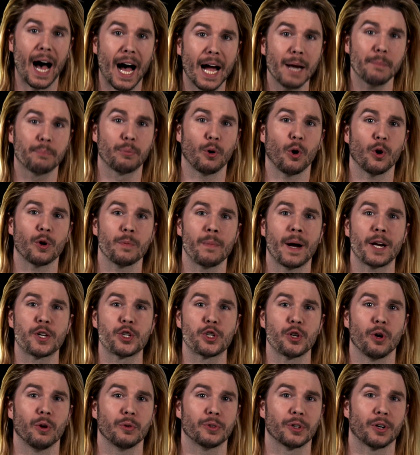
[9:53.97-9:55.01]
I broke my
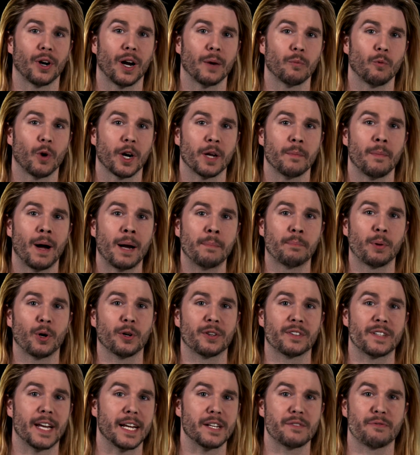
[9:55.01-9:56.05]
shoulder on one of my
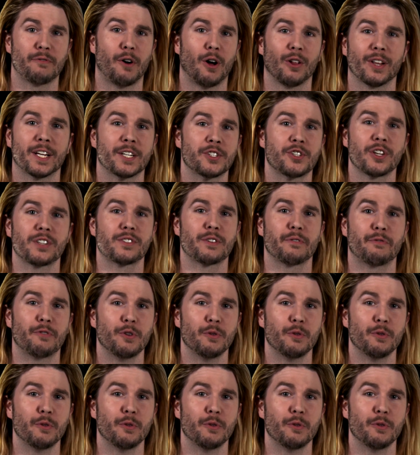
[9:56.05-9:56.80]
birthdays falling just a